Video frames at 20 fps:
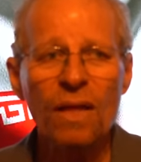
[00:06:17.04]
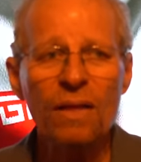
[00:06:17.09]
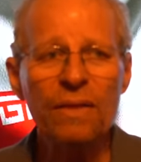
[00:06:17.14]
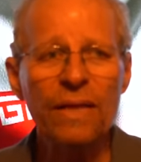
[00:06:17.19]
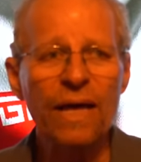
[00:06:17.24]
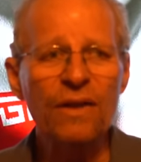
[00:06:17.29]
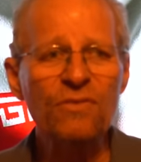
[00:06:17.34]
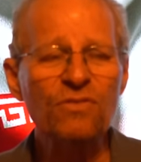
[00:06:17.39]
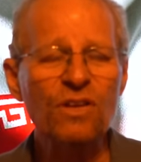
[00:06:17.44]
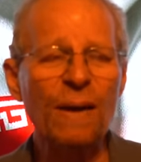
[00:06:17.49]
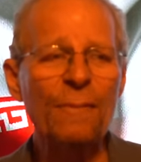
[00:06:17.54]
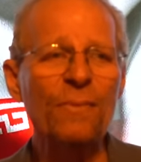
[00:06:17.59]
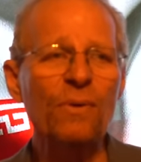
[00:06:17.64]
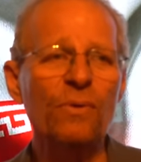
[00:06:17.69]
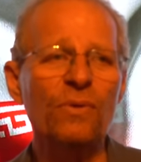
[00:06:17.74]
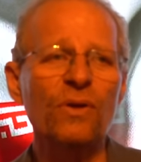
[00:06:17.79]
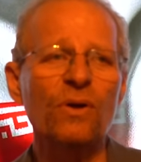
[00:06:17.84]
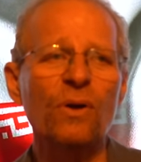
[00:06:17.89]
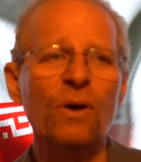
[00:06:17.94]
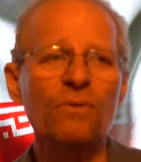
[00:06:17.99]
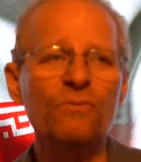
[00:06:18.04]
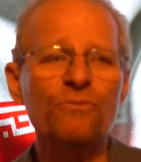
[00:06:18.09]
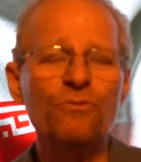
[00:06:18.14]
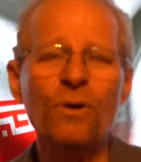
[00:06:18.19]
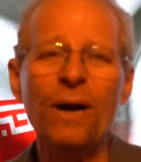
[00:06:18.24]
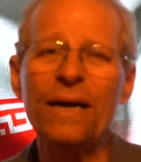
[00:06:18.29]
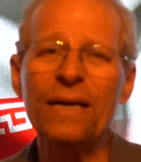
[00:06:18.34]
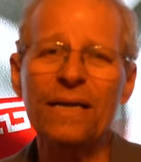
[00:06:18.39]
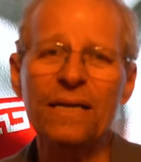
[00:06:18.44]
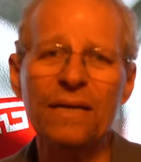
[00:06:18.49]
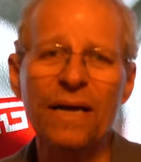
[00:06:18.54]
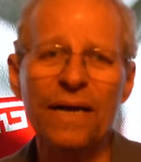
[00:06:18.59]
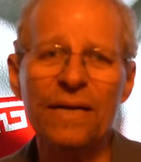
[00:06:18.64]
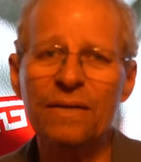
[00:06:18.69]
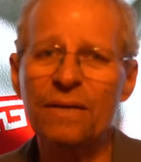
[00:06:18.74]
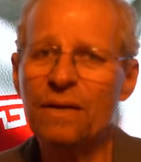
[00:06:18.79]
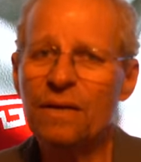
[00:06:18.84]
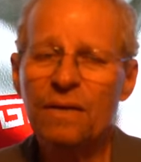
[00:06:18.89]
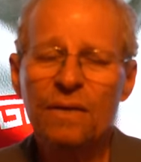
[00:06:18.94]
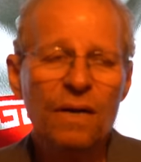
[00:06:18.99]
Last time we were there on Friday
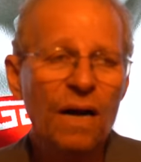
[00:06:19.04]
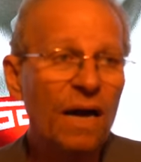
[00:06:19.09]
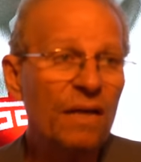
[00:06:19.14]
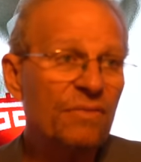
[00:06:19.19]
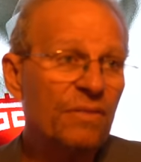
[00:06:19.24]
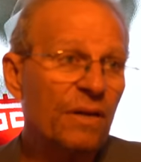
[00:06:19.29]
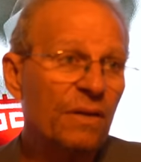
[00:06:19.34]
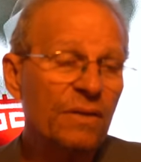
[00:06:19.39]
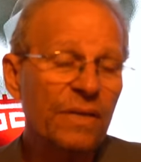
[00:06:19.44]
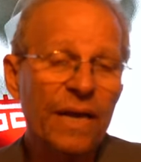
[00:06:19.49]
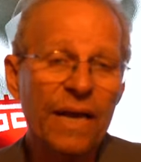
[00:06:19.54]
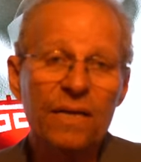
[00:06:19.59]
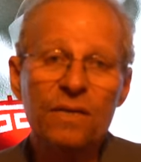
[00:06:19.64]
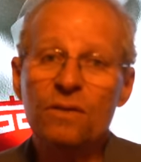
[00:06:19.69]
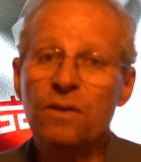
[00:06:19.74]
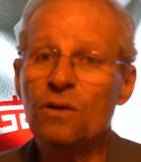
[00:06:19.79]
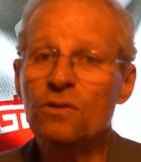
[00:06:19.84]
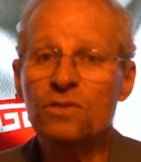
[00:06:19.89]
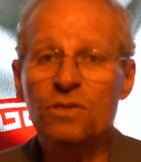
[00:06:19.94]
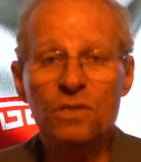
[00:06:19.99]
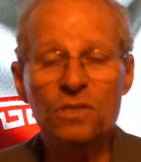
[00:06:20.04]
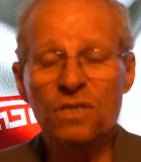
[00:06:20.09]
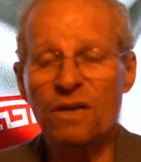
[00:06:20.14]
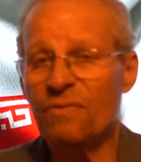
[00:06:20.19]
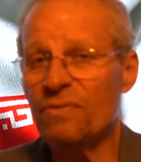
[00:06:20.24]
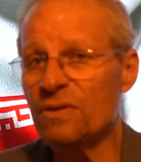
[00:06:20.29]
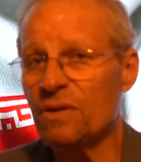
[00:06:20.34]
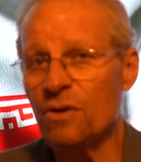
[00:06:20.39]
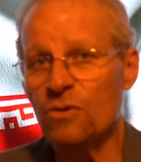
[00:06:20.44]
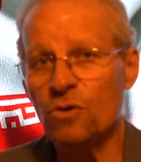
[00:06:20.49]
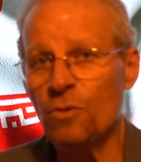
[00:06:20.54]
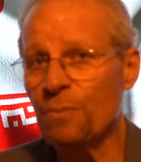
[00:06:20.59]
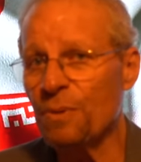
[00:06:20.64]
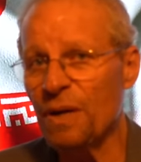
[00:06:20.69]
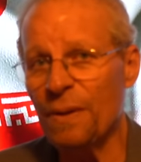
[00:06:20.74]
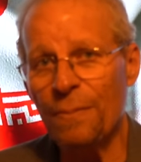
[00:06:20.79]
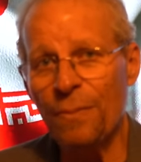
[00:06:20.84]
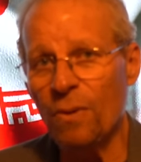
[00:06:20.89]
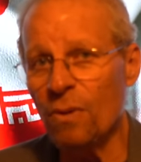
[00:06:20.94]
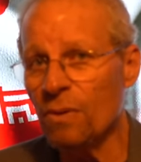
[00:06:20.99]
night, I think they had close to 700
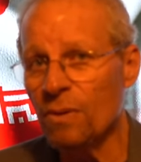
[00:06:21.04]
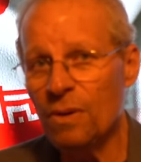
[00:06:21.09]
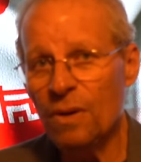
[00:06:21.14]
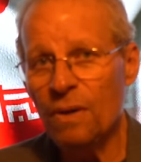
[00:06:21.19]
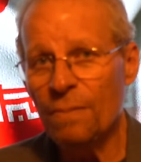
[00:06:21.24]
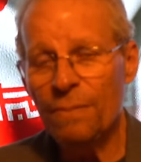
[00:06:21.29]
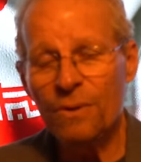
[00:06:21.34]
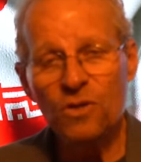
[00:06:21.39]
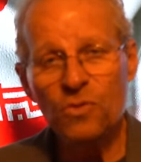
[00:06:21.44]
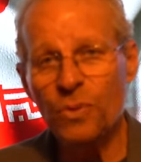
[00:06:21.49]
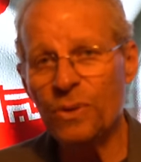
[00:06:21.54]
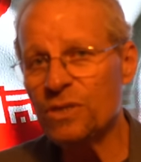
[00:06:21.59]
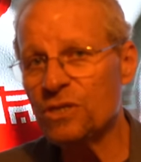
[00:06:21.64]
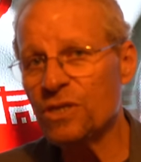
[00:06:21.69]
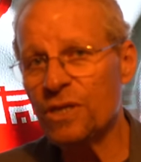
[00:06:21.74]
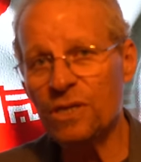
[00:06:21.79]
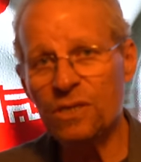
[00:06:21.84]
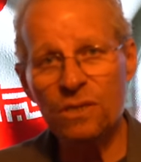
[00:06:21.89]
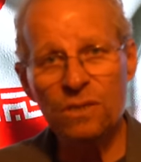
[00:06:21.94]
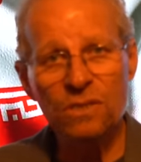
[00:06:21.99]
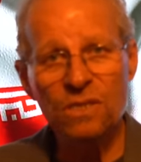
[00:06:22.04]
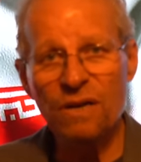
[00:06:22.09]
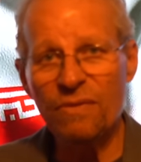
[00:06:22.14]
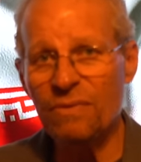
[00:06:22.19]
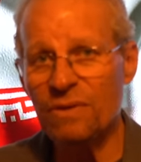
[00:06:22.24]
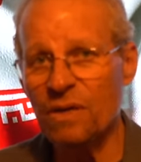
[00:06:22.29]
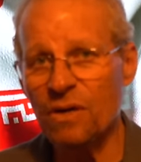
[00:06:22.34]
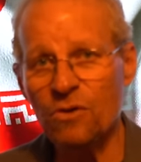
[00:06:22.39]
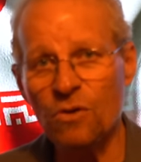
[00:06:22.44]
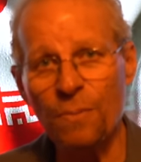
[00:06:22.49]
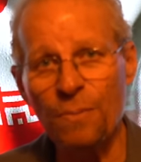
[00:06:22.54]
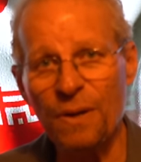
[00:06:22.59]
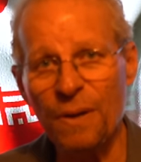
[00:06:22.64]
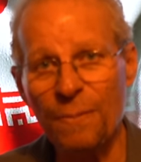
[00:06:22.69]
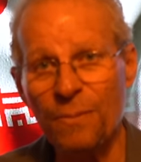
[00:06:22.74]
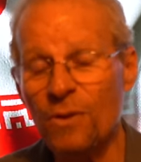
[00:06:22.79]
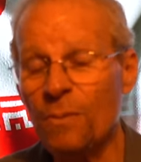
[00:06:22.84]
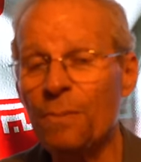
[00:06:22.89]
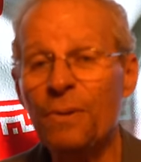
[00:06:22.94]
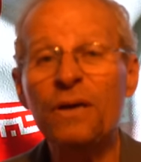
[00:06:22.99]
people, between six and 700
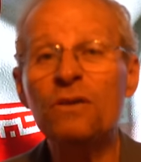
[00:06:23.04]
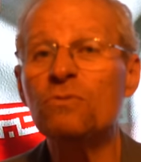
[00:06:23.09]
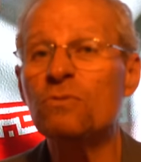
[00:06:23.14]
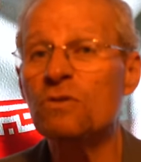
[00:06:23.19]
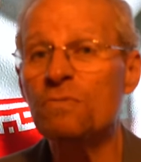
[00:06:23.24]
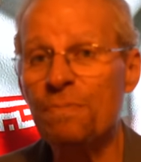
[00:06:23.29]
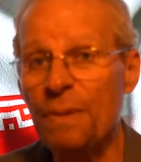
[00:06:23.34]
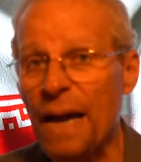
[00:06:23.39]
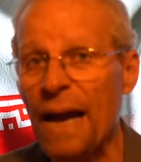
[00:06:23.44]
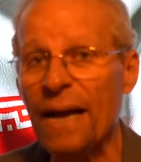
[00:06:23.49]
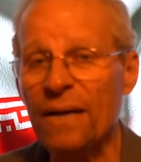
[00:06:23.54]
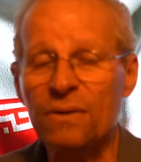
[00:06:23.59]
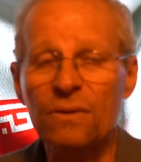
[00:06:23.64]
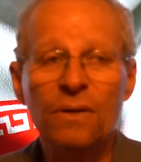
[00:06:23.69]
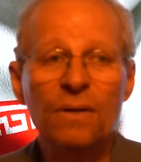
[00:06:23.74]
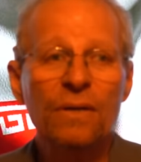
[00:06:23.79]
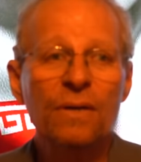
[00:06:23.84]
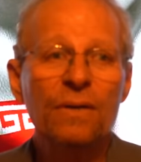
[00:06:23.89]
people. The place was packed.